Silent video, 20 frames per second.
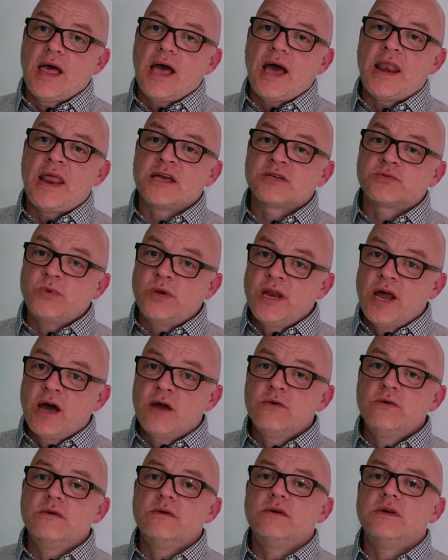And as we
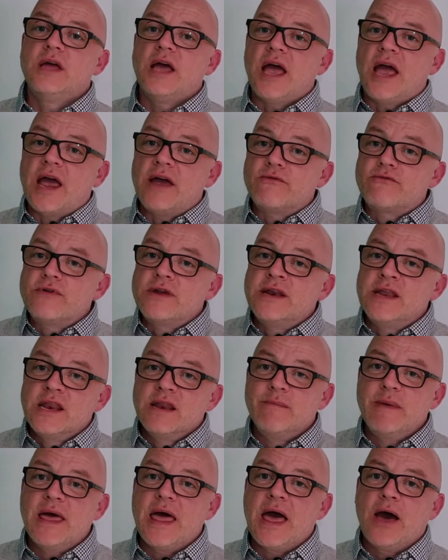know, every
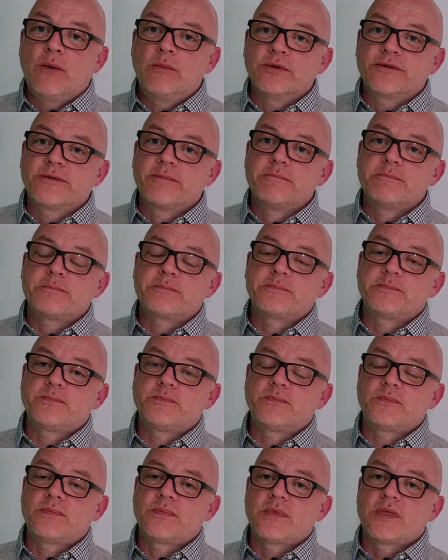little bit helps.
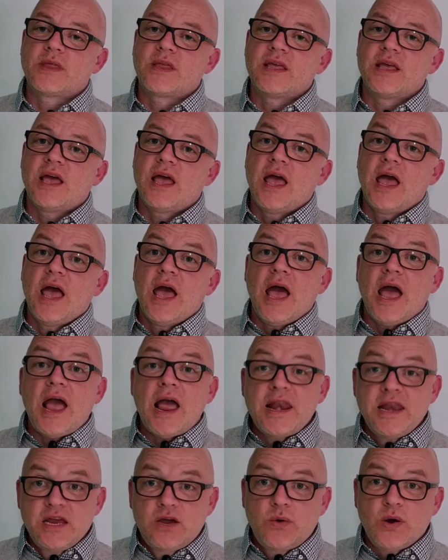
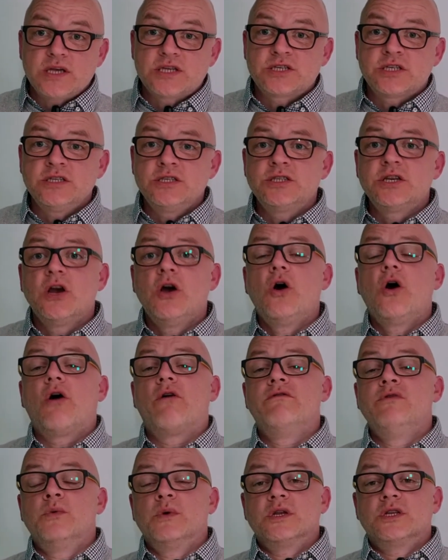Any questions,
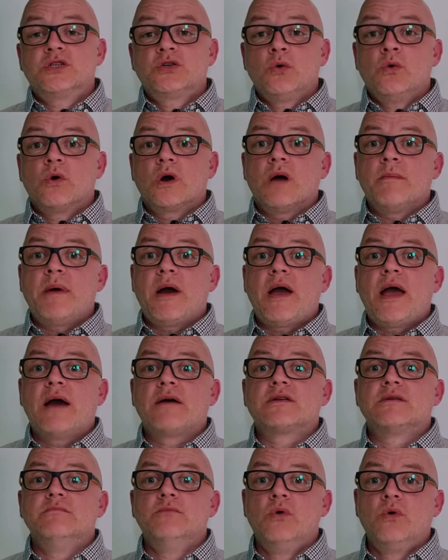or if you want to talk about how
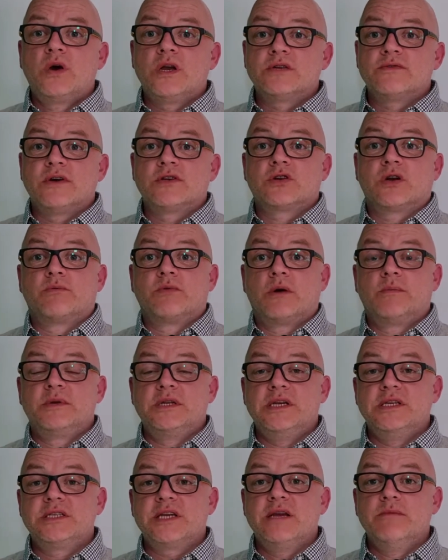to mortgage residential
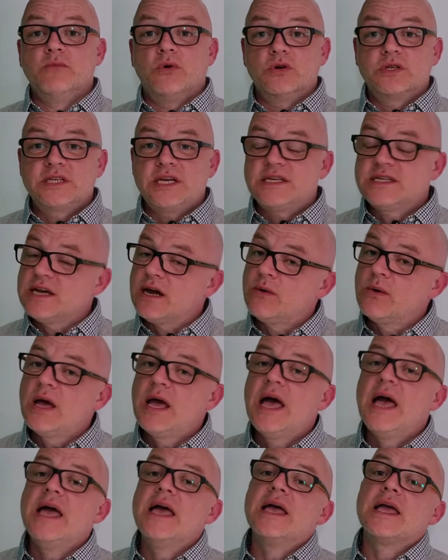properties in more detail,
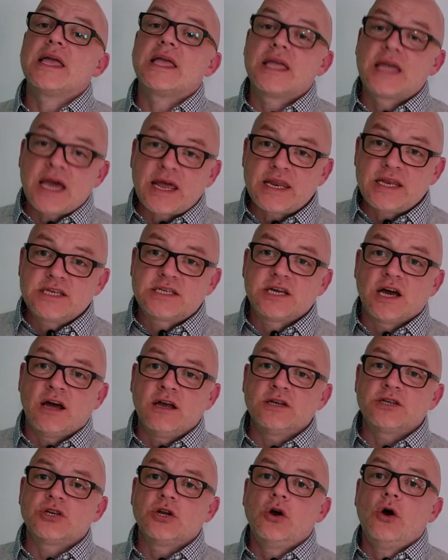get in
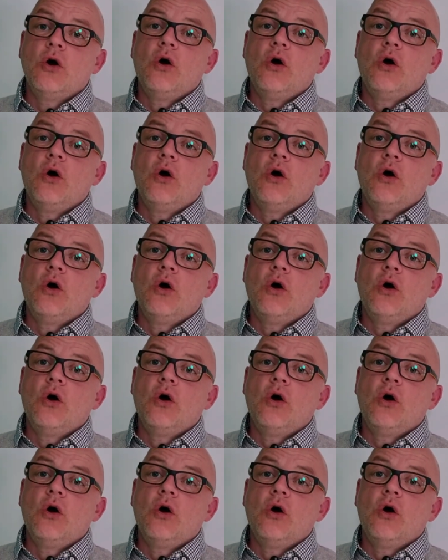touch.